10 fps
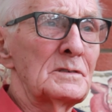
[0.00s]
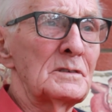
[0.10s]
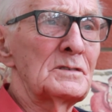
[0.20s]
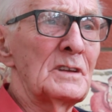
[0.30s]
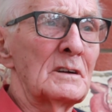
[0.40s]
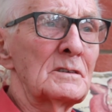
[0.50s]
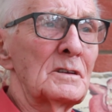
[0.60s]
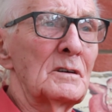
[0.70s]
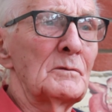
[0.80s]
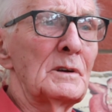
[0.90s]
started
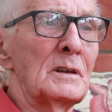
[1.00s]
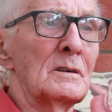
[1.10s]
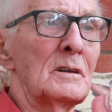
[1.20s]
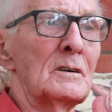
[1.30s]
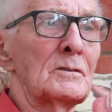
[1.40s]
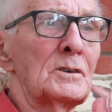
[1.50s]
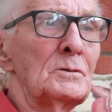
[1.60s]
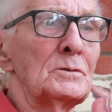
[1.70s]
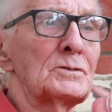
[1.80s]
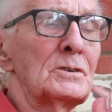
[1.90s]
on a lot of
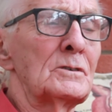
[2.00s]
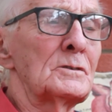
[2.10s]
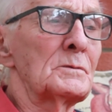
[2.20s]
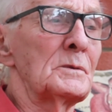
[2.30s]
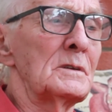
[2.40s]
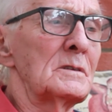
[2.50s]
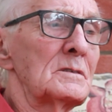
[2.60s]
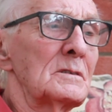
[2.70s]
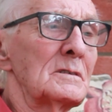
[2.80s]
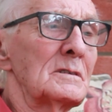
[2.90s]
coach tours. We
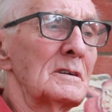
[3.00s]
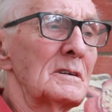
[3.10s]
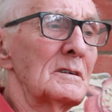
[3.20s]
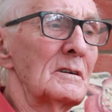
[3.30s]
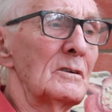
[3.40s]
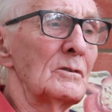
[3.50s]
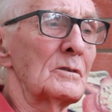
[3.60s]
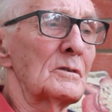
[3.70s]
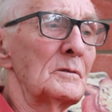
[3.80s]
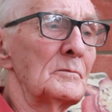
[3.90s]

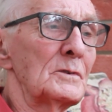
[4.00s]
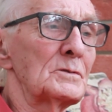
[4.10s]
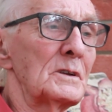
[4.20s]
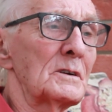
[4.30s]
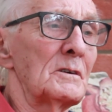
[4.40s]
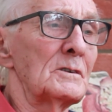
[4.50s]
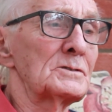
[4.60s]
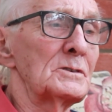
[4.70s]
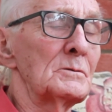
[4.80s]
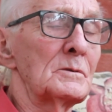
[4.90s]
went mostly
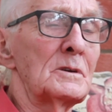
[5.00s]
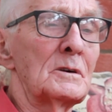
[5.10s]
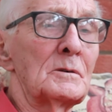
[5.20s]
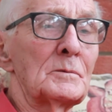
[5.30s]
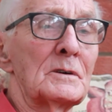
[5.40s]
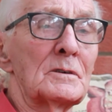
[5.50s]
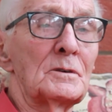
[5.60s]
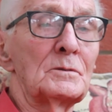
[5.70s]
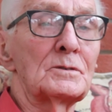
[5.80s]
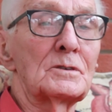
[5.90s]
across Europe on
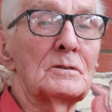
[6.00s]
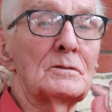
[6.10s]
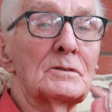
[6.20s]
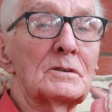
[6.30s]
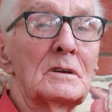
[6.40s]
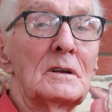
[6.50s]
coach tours.